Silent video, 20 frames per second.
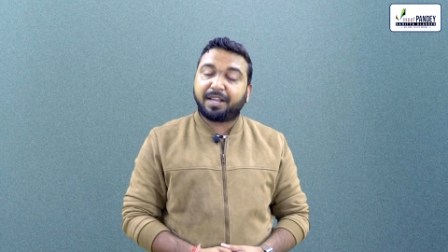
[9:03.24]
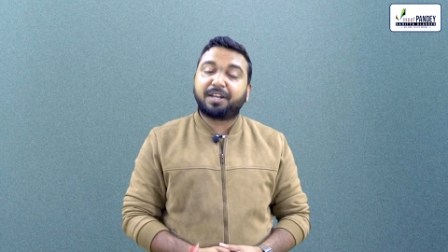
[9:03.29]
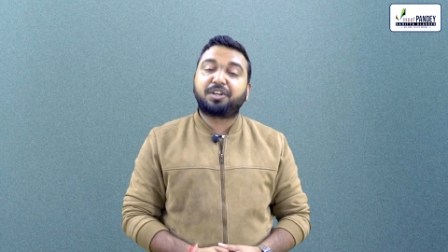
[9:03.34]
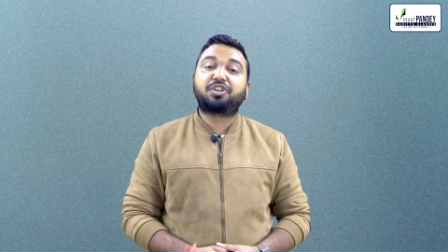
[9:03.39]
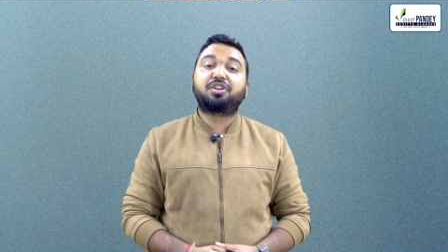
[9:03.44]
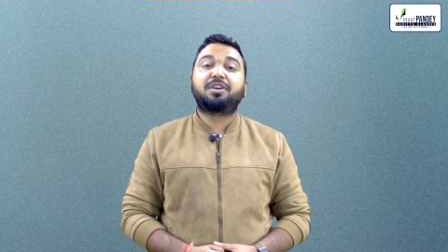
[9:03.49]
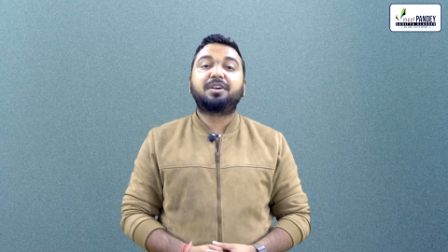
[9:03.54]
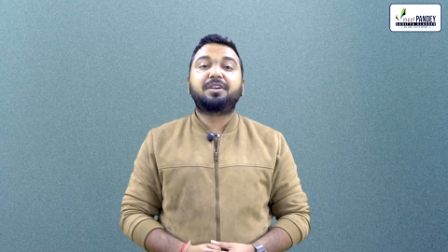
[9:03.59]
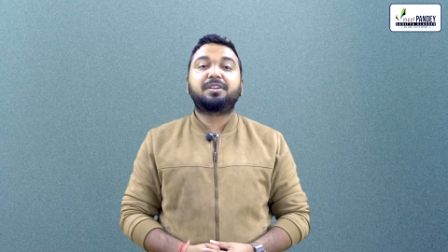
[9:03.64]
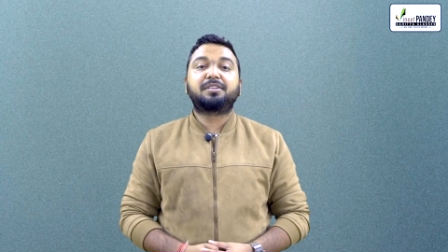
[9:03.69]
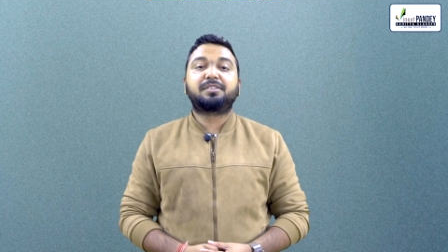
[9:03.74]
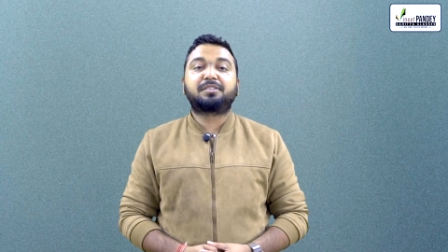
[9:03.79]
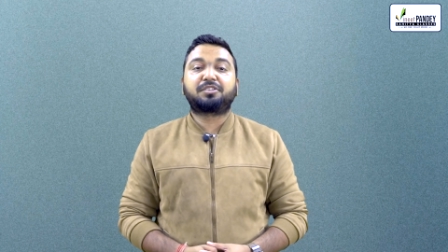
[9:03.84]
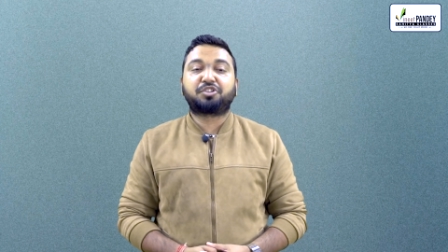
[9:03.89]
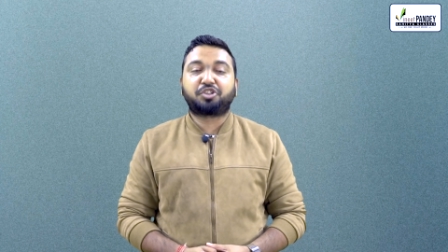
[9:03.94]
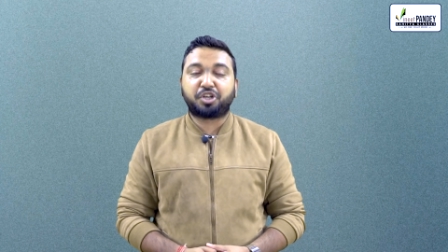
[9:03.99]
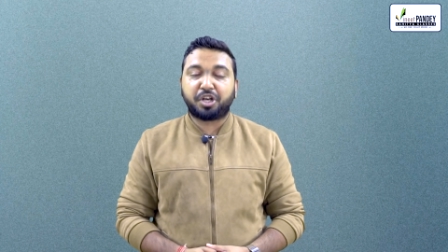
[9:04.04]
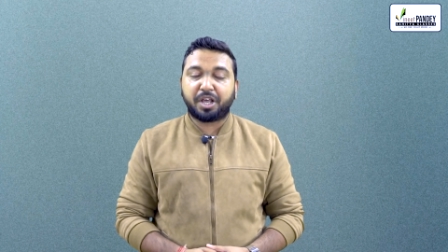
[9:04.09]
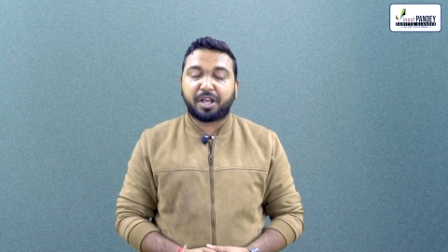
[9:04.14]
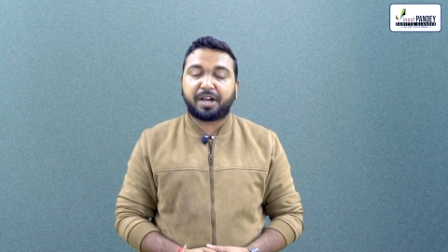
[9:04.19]
it,
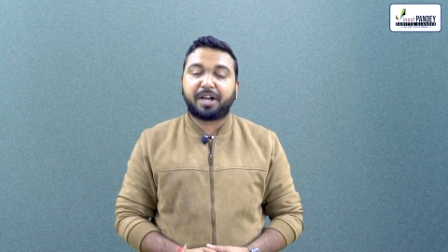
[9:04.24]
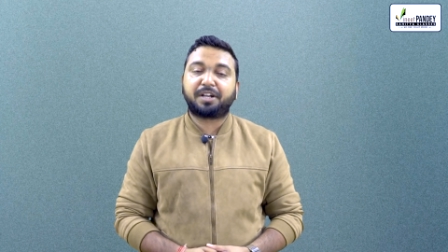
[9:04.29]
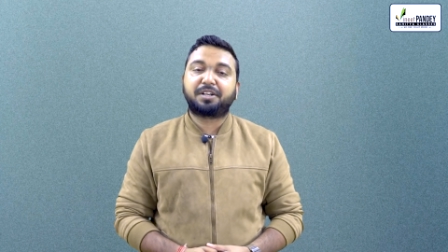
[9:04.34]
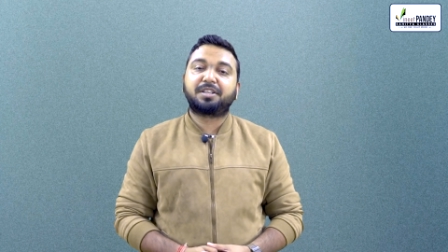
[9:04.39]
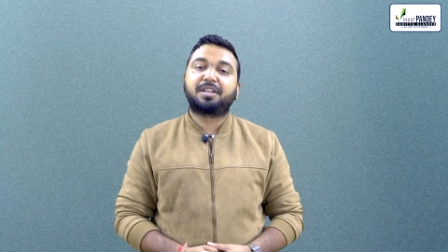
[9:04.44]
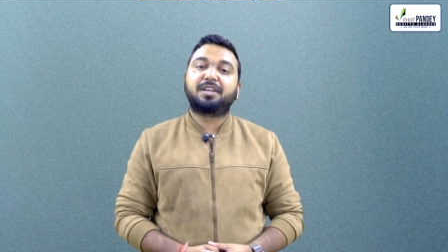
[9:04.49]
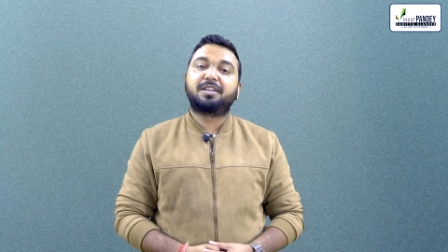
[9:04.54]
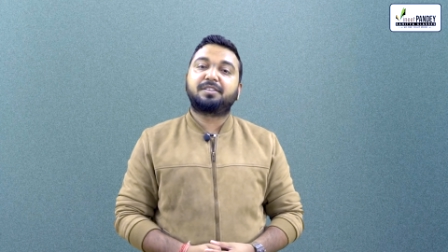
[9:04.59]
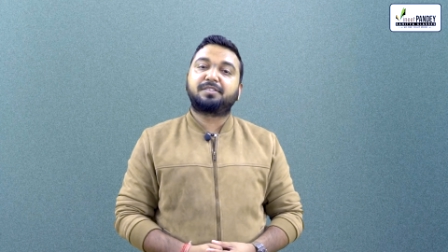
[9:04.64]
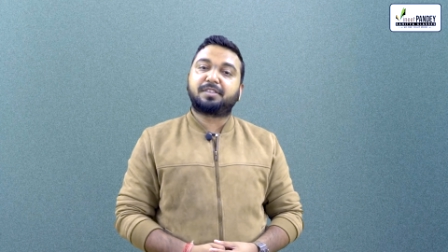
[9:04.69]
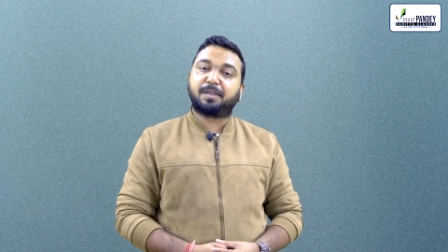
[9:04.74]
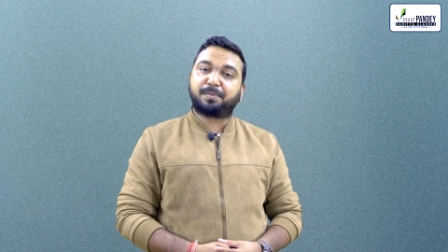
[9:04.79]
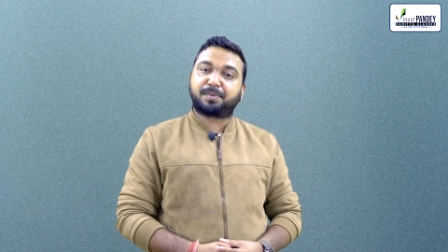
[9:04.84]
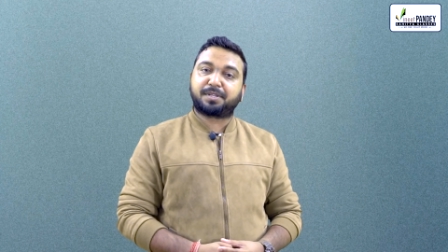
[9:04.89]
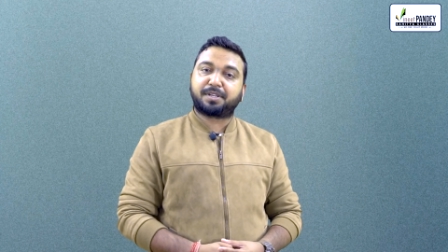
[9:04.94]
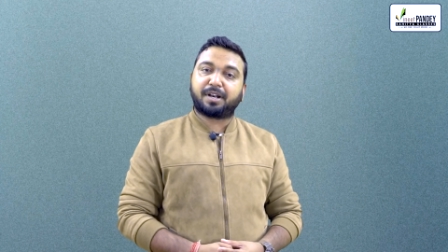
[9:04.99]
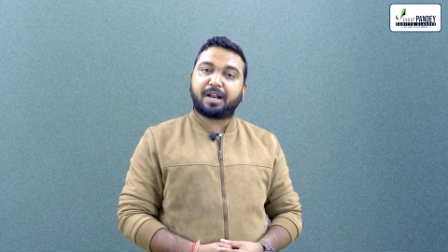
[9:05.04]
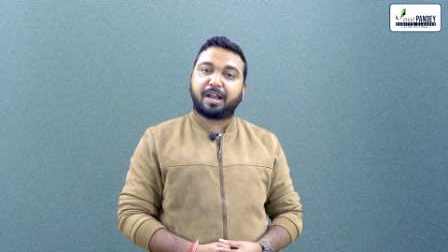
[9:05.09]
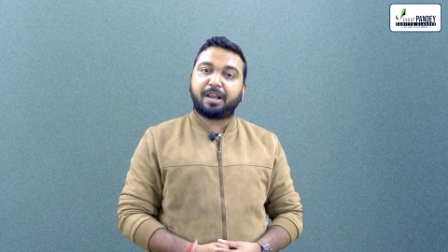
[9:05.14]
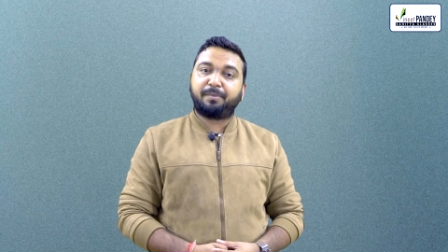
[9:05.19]
share it,
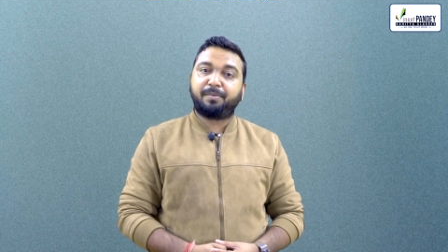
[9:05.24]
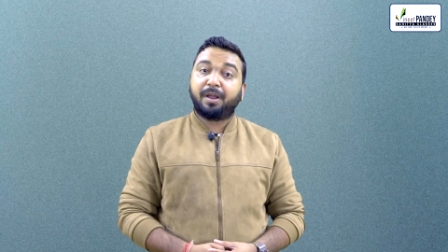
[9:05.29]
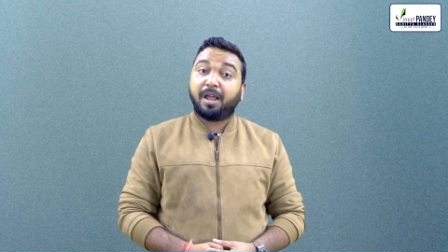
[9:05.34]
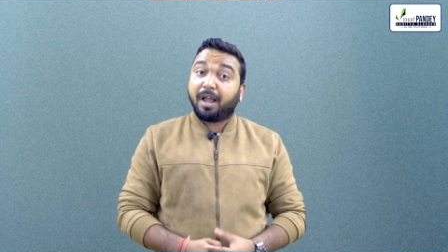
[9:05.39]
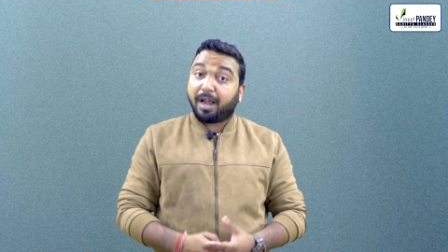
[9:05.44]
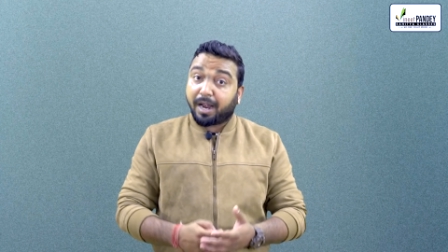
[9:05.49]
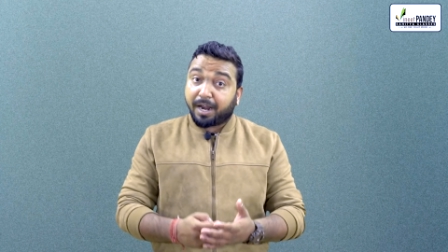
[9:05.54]
subscribe,